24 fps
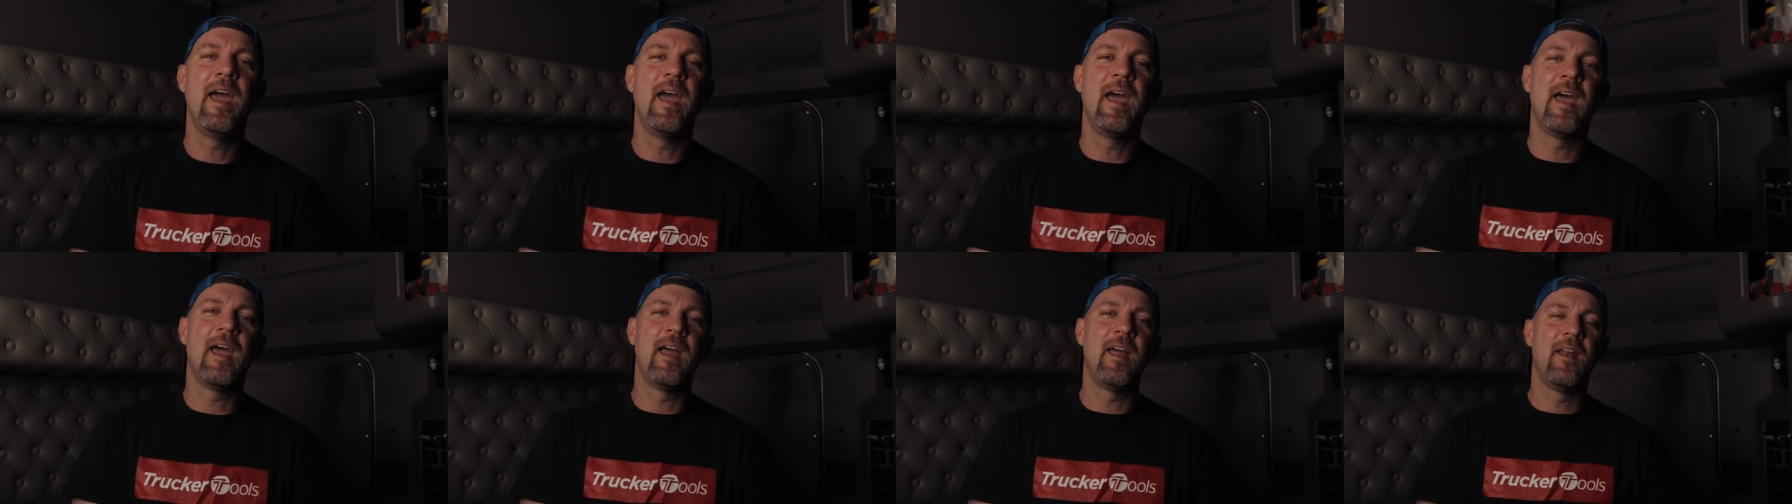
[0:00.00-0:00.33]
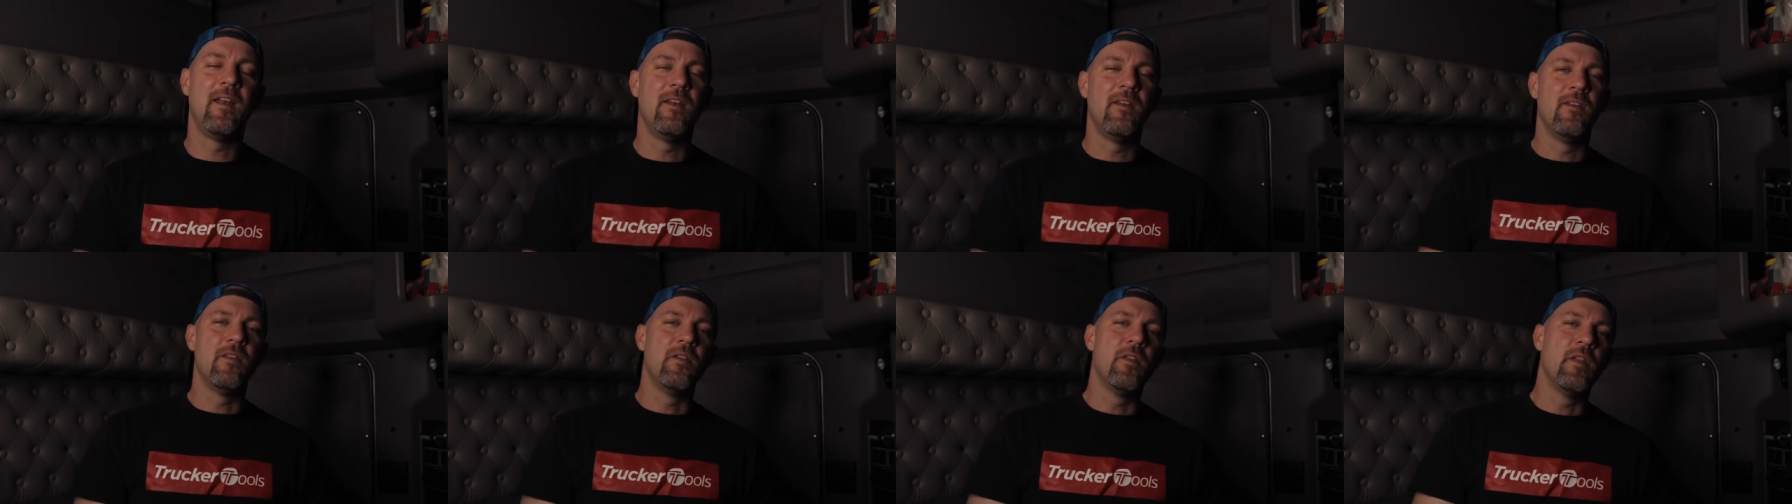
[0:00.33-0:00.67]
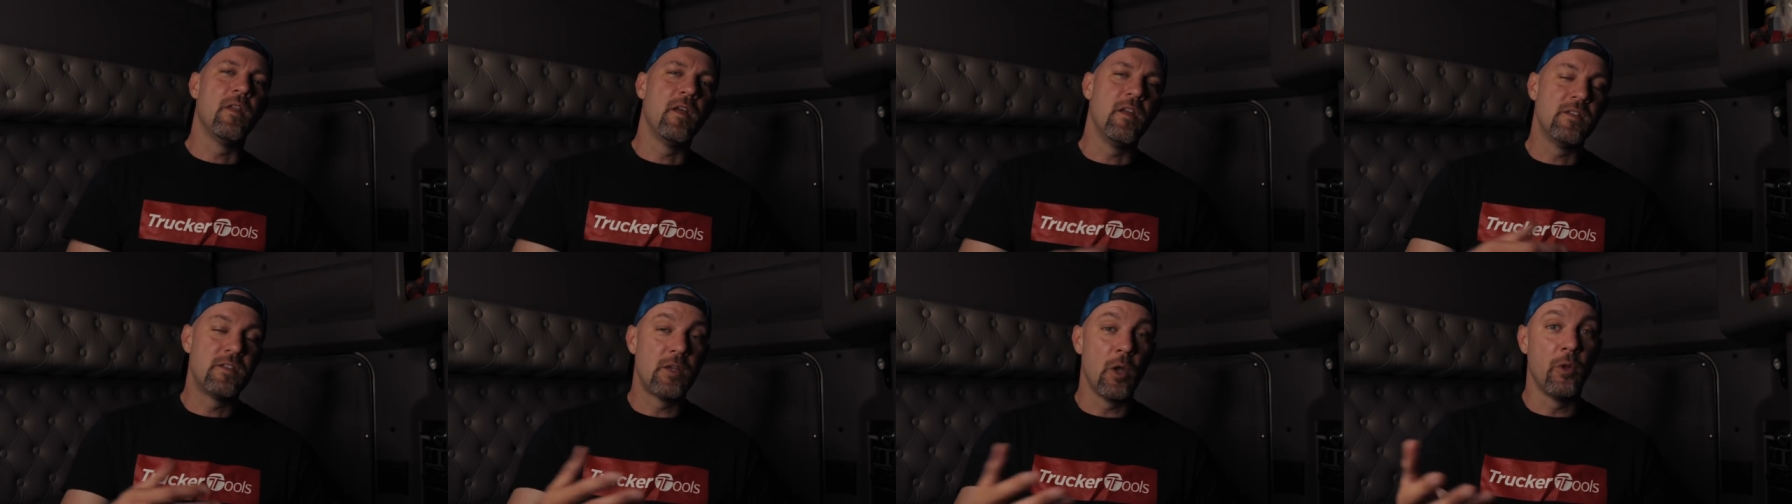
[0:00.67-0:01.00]

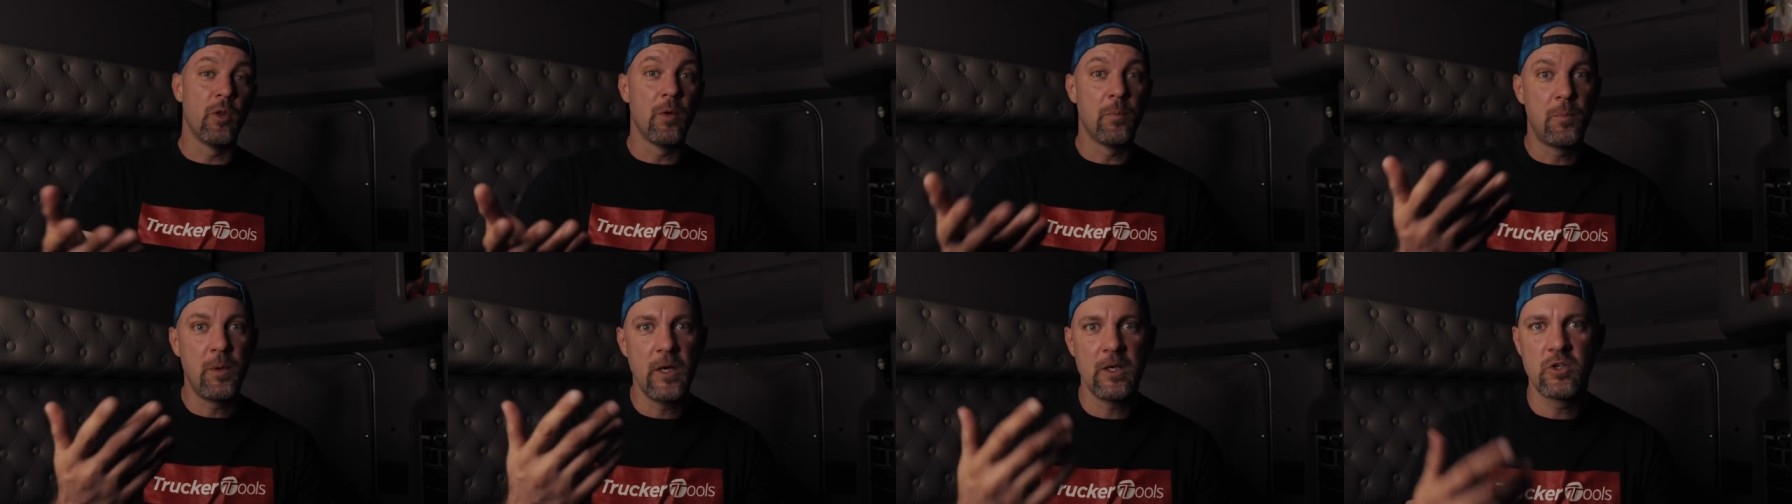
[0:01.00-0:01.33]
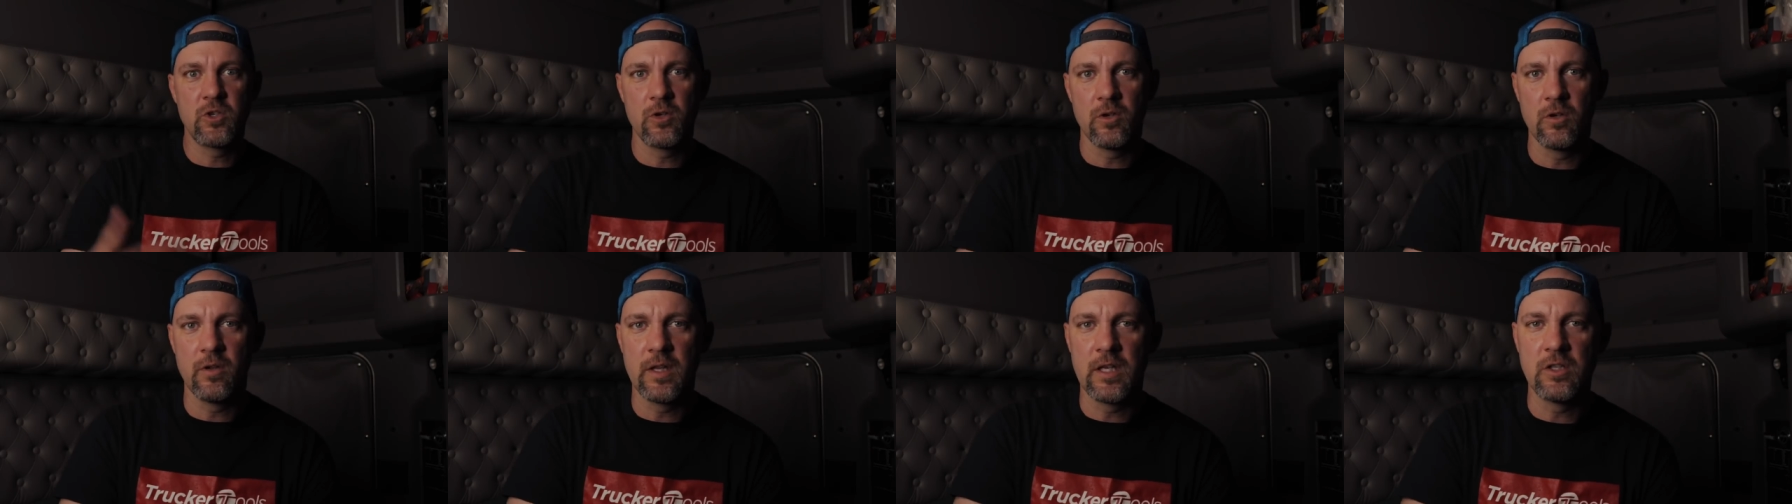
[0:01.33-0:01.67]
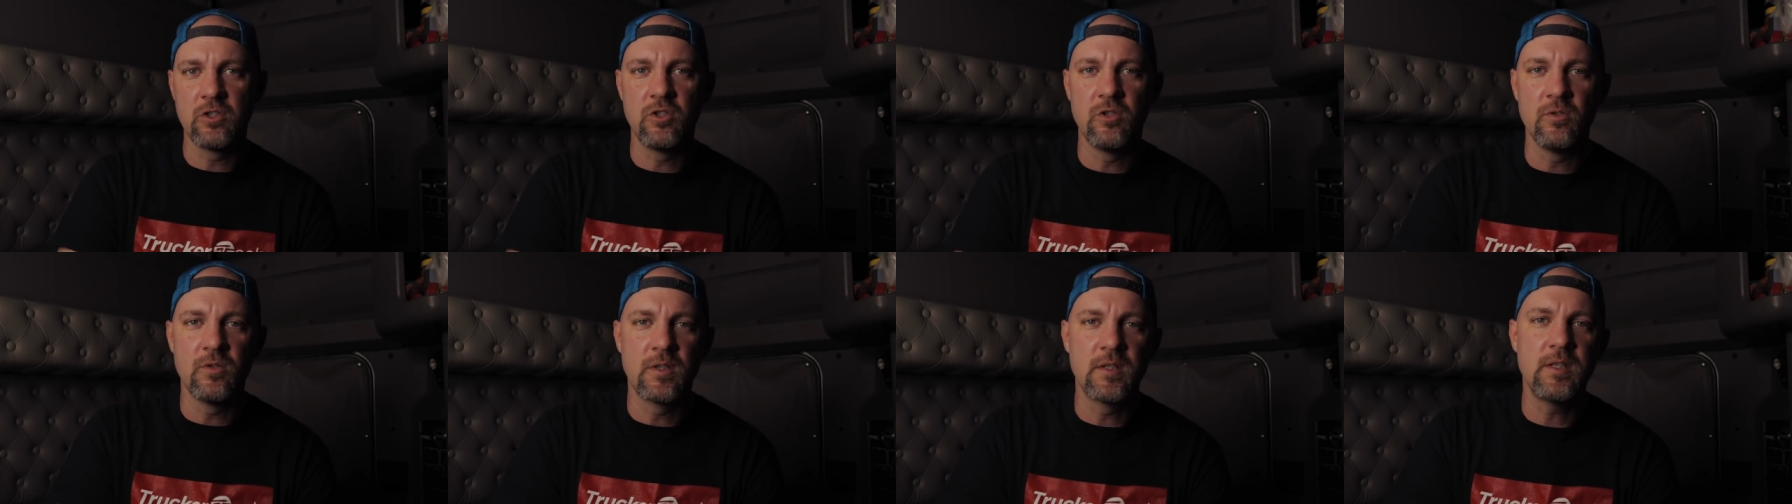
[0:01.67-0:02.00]
And the, so the picture
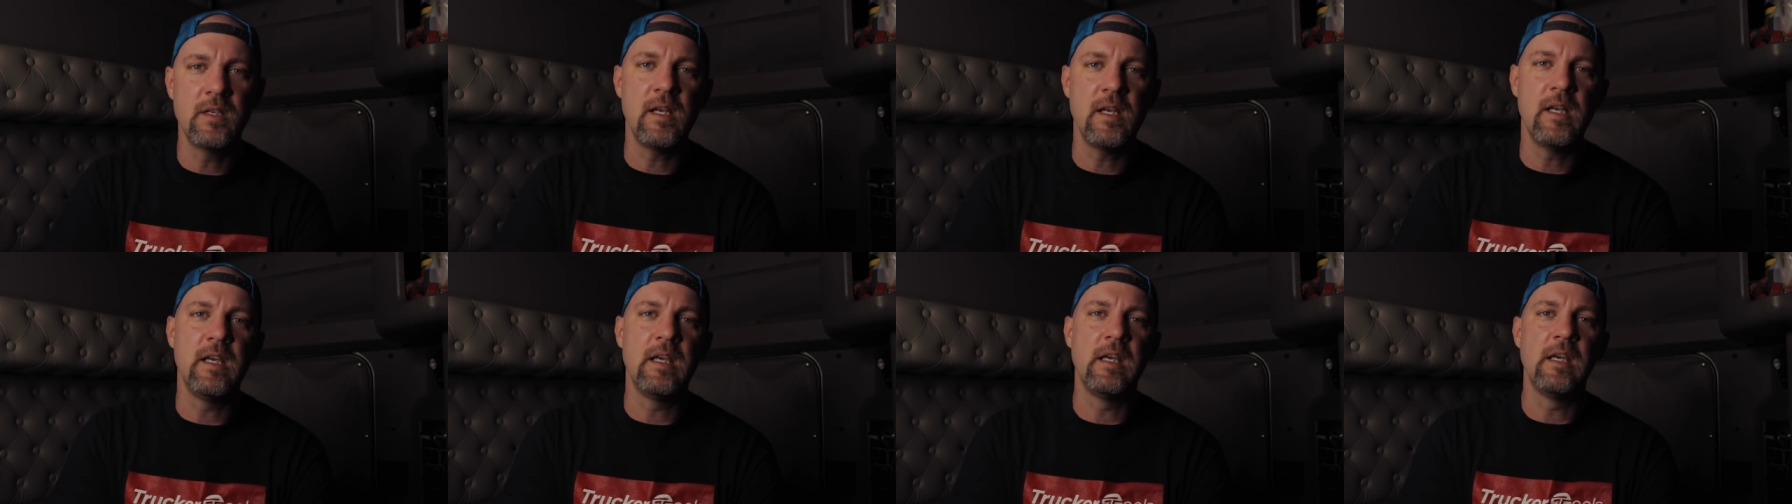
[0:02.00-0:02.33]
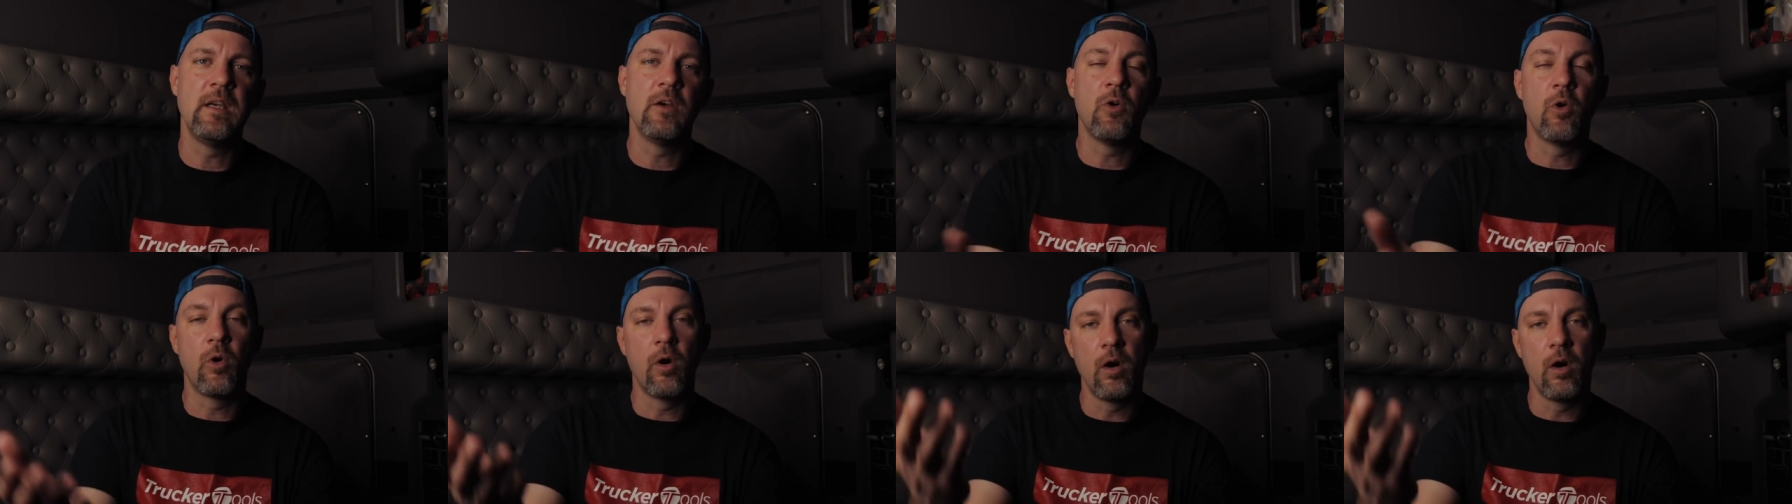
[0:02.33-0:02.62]
that you see,